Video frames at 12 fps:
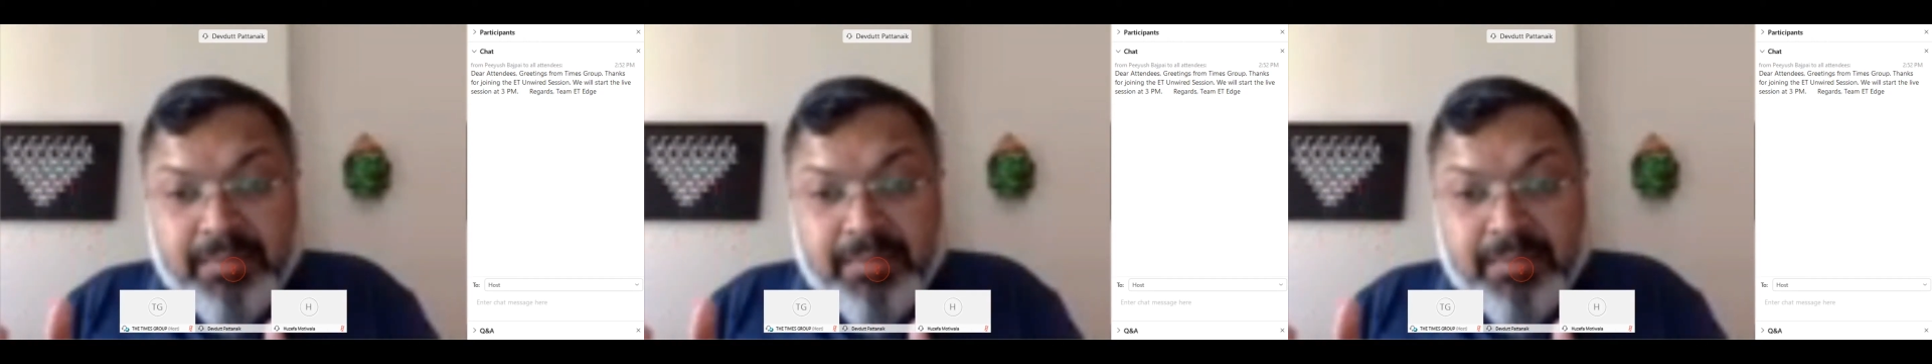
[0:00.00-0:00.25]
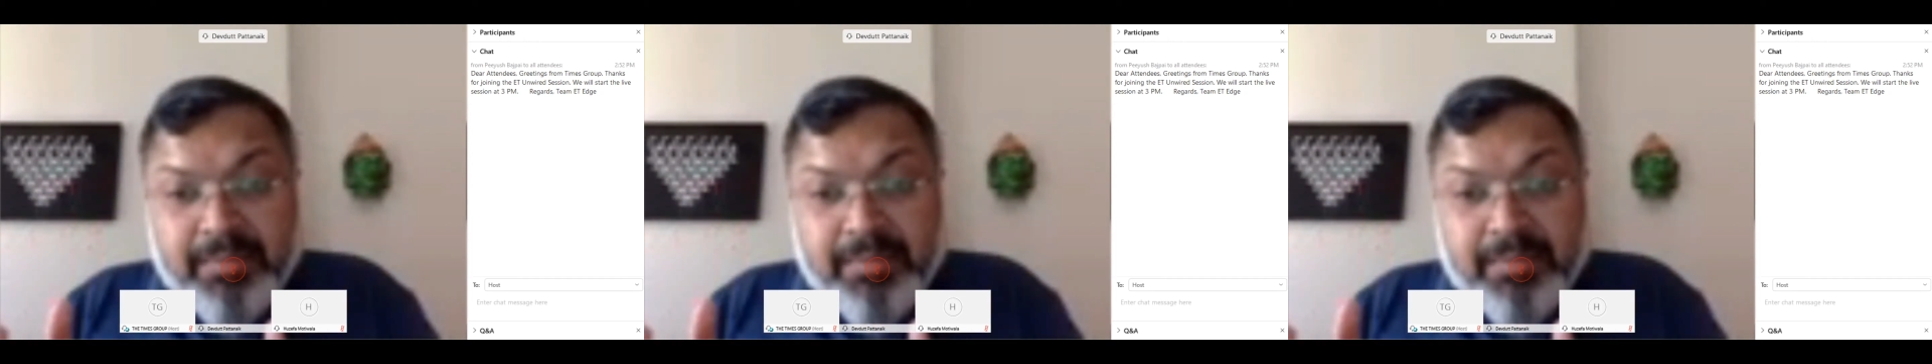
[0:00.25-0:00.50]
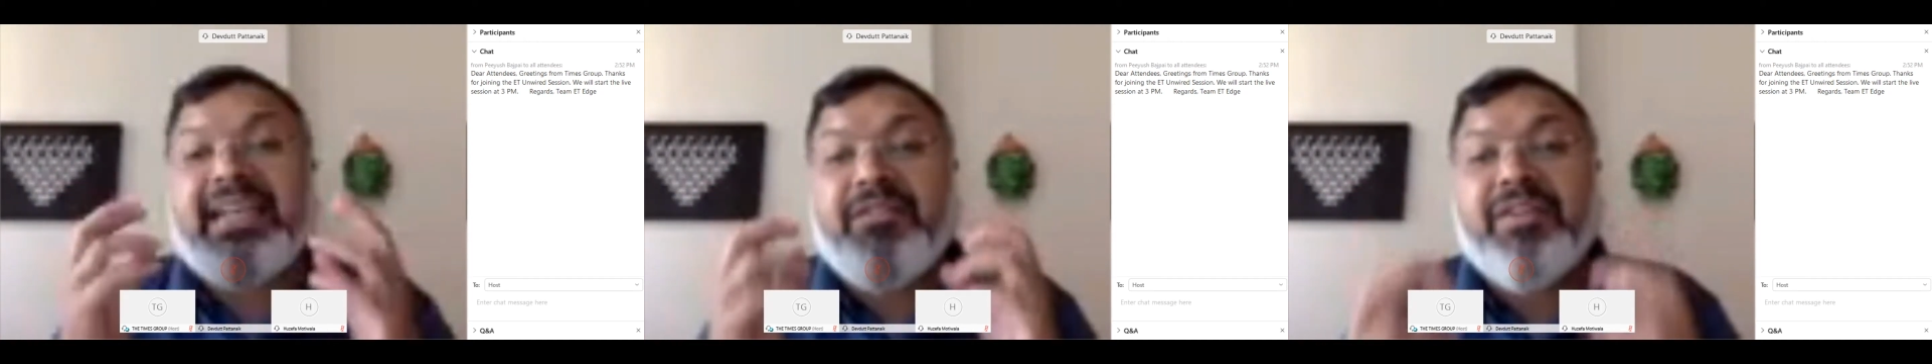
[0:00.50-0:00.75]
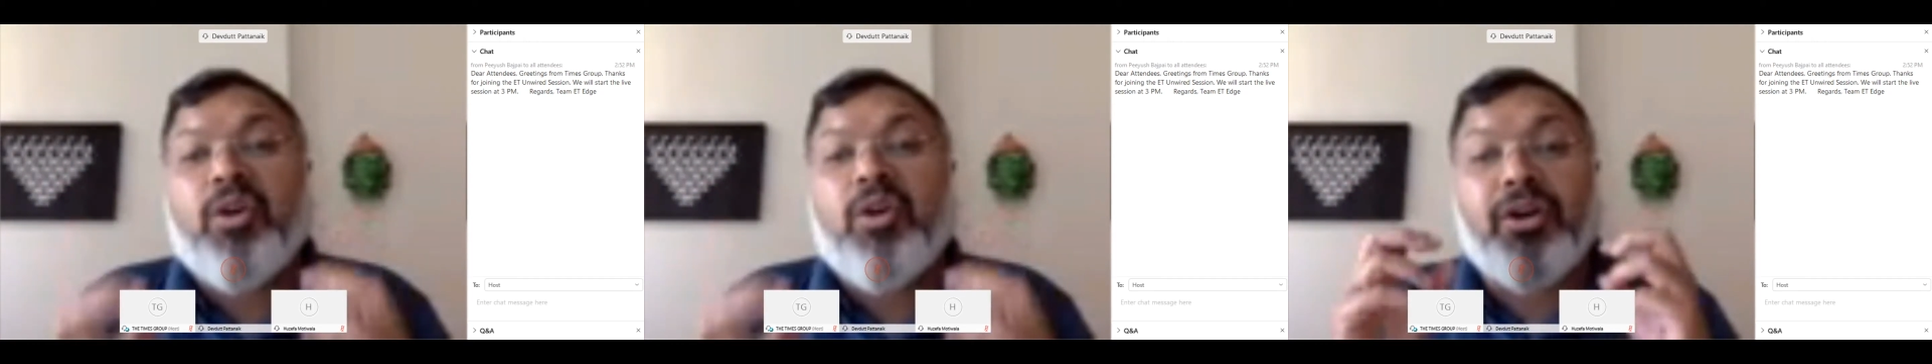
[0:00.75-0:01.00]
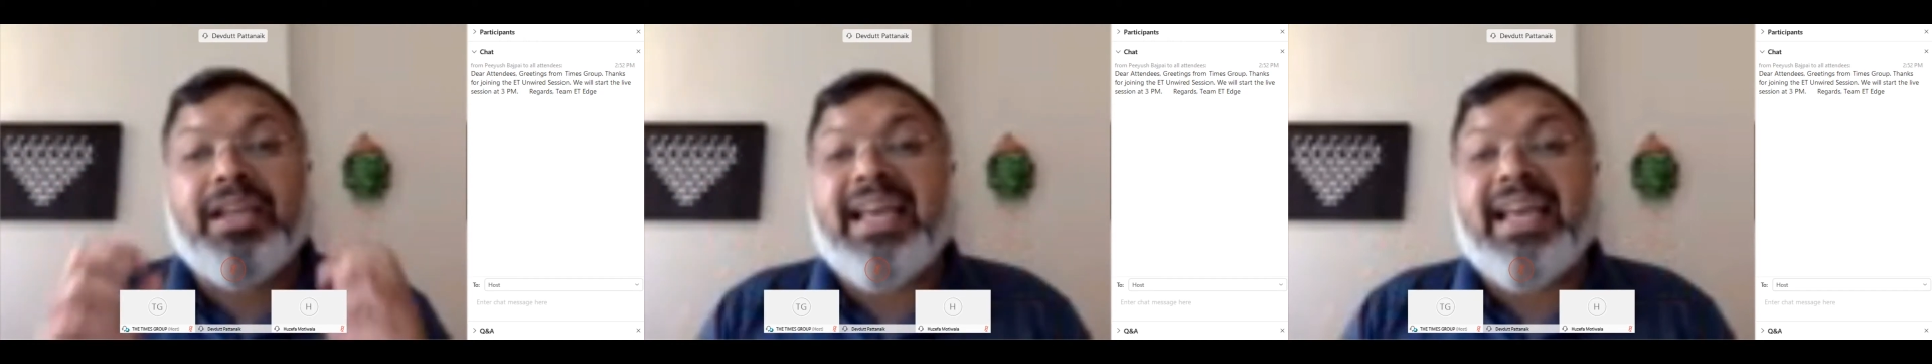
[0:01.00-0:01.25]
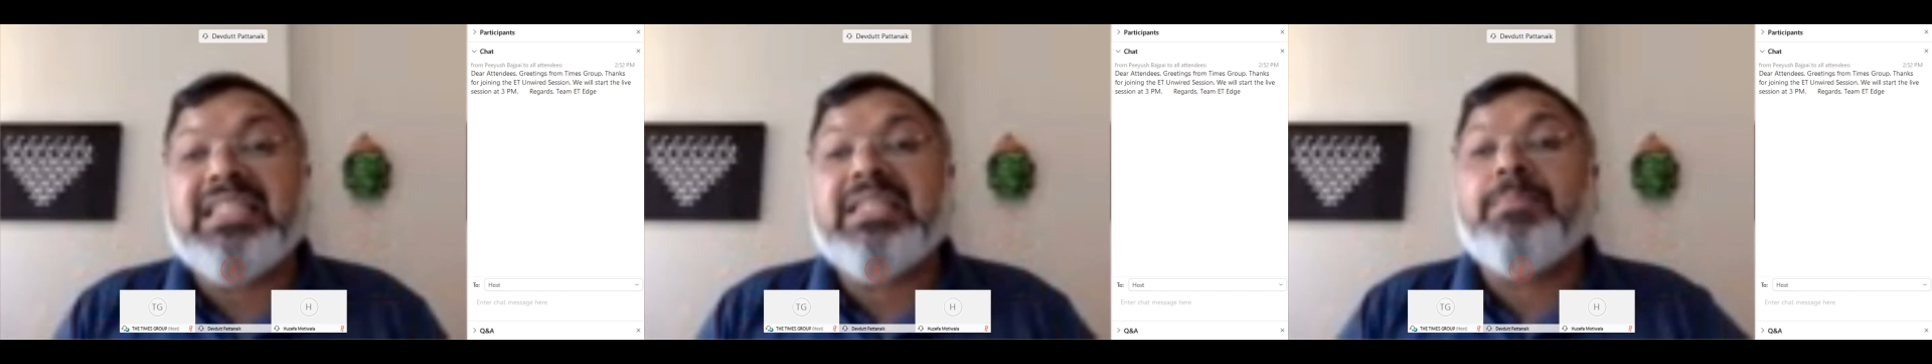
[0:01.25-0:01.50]
thing is that living
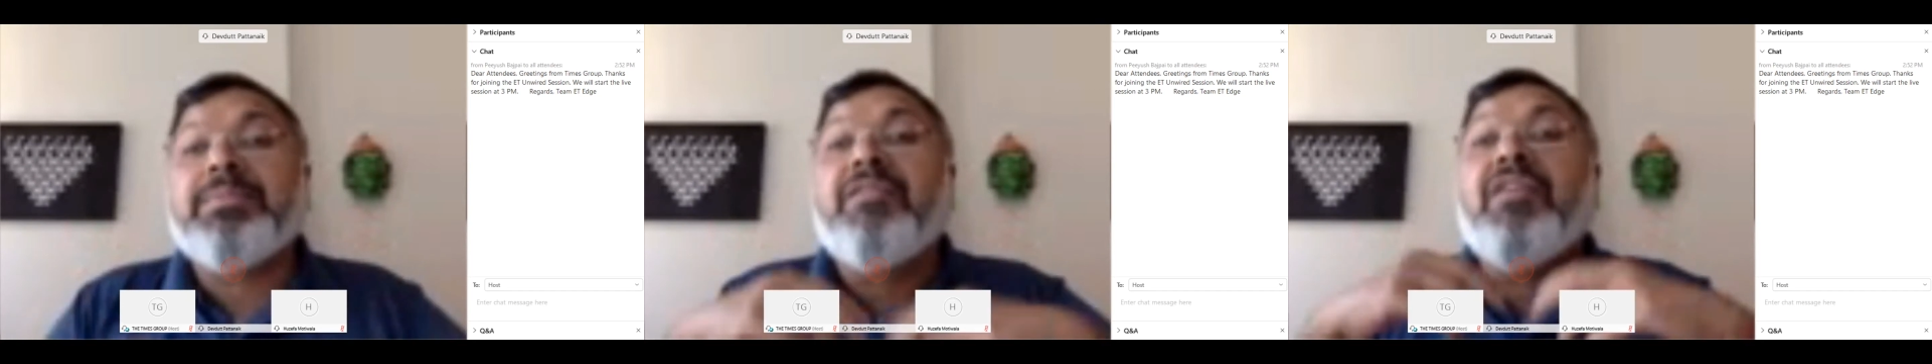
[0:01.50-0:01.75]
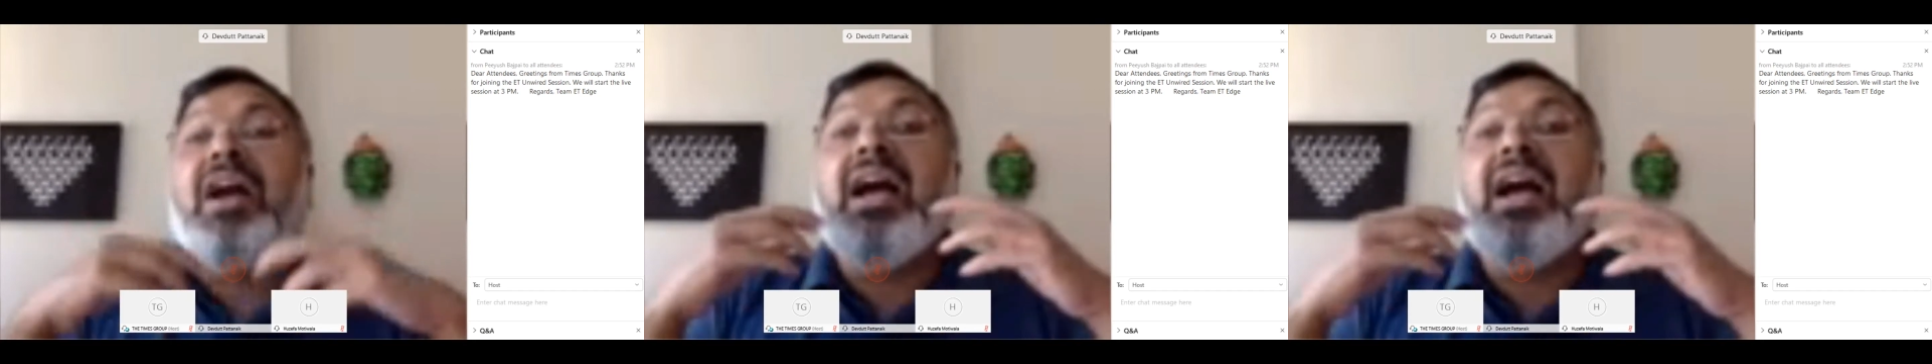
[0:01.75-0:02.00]
organisms have